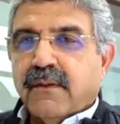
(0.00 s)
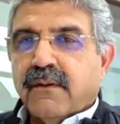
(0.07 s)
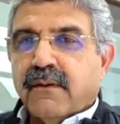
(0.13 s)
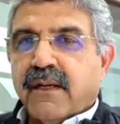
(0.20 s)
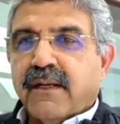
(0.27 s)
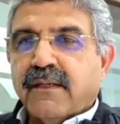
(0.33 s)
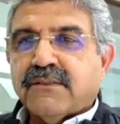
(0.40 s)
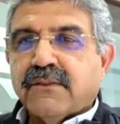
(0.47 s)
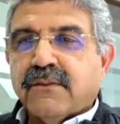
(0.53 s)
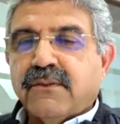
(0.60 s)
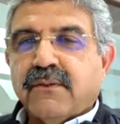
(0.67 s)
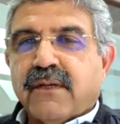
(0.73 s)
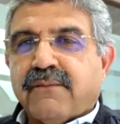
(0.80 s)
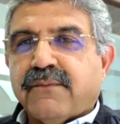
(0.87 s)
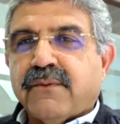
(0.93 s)
Right? So
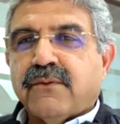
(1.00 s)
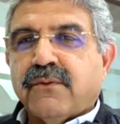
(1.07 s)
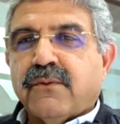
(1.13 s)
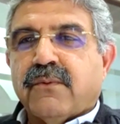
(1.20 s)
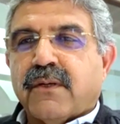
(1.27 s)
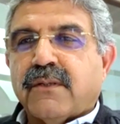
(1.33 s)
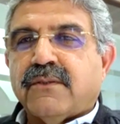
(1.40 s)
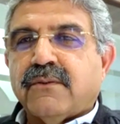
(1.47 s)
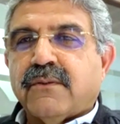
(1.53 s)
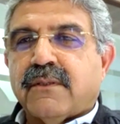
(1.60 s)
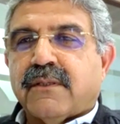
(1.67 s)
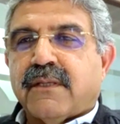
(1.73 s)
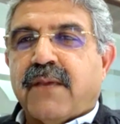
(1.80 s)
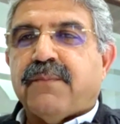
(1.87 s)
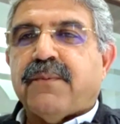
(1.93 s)
you have to do what you're
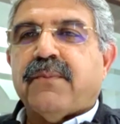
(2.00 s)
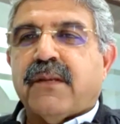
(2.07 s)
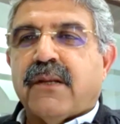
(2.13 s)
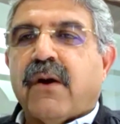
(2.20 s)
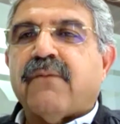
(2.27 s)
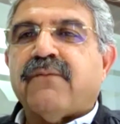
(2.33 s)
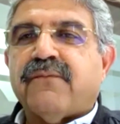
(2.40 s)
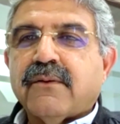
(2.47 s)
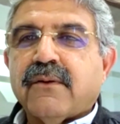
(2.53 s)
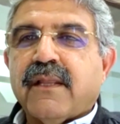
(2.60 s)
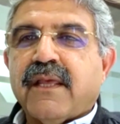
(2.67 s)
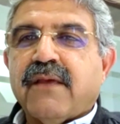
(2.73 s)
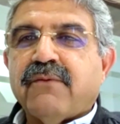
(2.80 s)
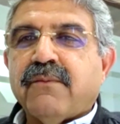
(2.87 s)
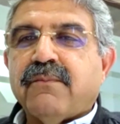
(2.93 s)
capable of.
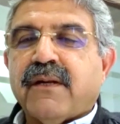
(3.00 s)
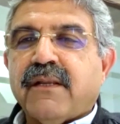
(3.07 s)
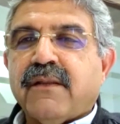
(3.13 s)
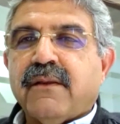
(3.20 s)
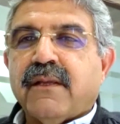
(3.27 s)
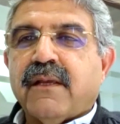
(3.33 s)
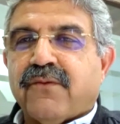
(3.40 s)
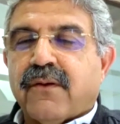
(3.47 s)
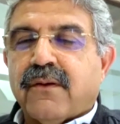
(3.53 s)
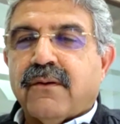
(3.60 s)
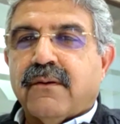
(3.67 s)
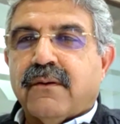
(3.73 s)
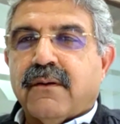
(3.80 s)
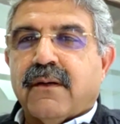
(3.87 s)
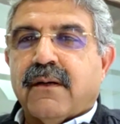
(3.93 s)
Today, everybody
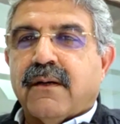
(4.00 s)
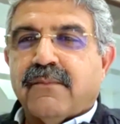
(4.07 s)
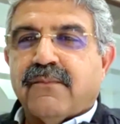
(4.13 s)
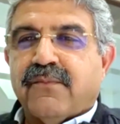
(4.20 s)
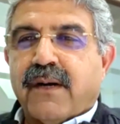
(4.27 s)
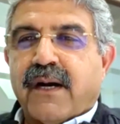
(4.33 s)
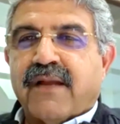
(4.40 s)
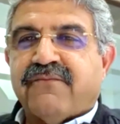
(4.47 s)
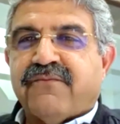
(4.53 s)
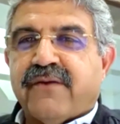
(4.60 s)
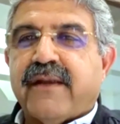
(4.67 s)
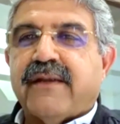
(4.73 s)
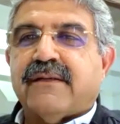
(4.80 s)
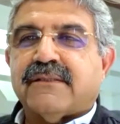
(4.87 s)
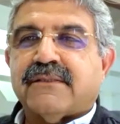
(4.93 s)
follow our
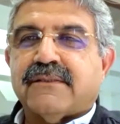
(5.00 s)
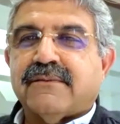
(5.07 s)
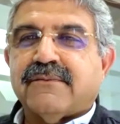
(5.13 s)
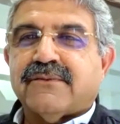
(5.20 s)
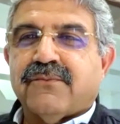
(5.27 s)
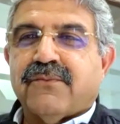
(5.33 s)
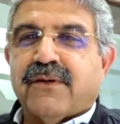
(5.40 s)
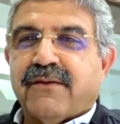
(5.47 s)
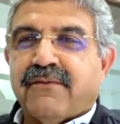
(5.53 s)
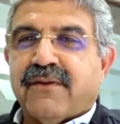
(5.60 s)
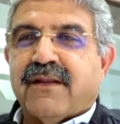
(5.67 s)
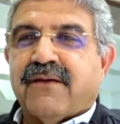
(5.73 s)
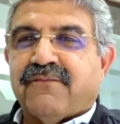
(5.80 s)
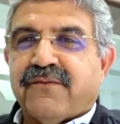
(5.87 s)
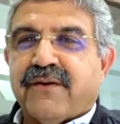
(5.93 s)
friends. So
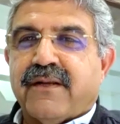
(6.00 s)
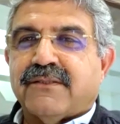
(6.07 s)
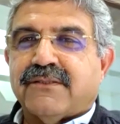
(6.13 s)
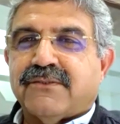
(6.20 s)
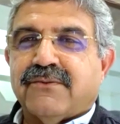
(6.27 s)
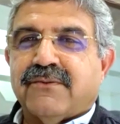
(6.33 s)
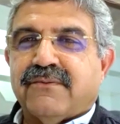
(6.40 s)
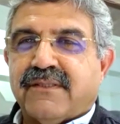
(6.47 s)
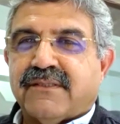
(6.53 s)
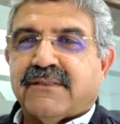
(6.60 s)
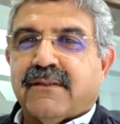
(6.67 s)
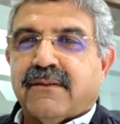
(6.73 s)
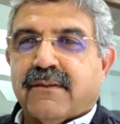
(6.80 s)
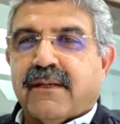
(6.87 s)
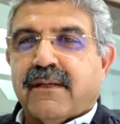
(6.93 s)
whatever our friends do, we
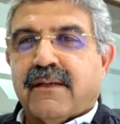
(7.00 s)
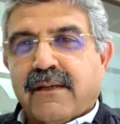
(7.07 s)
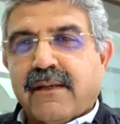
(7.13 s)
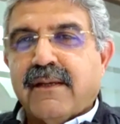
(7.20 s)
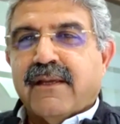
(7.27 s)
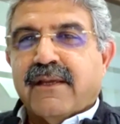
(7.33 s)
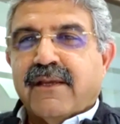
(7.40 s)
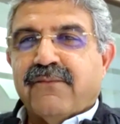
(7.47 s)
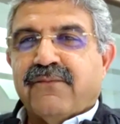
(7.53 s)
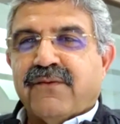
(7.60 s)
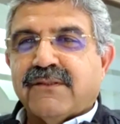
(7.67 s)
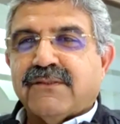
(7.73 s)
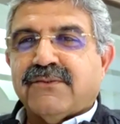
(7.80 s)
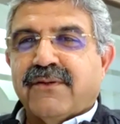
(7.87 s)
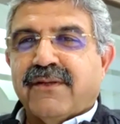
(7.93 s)
say, okay, if
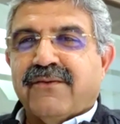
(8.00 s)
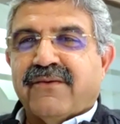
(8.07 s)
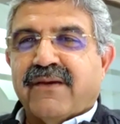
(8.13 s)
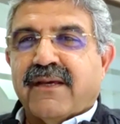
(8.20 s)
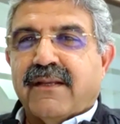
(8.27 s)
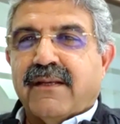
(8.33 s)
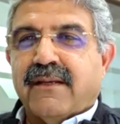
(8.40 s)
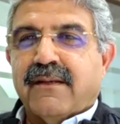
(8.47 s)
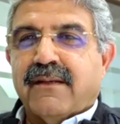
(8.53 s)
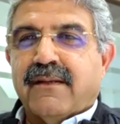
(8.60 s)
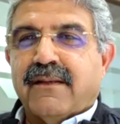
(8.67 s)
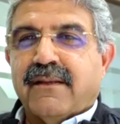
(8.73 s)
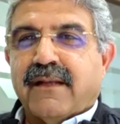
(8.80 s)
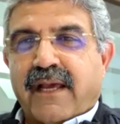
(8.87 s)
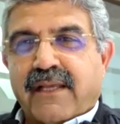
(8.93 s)
he's doing well,
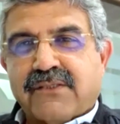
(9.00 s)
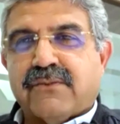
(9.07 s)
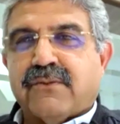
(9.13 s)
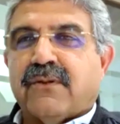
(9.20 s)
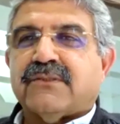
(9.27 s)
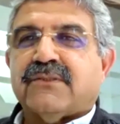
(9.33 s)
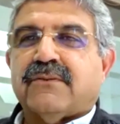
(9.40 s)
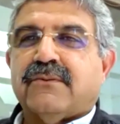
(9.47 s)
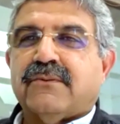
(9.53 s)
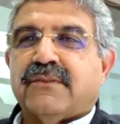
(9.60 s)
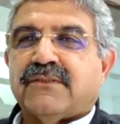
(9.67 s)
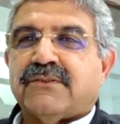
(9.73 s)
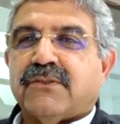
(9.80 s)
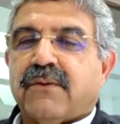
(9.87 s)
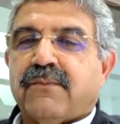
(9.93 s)
I should also do
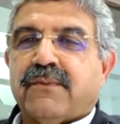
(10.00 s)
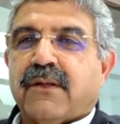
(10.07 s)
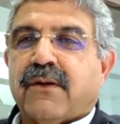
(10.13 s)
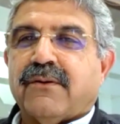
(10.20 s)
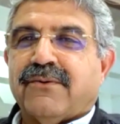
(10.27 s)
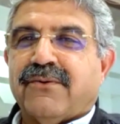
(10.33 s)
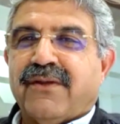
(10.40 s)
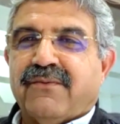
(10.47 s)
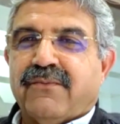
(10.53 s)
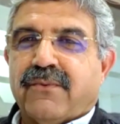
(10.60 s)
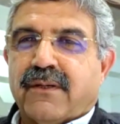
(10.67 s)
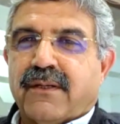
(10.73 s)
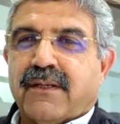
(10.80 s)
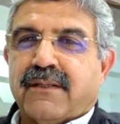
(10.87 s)
this job without knowing what are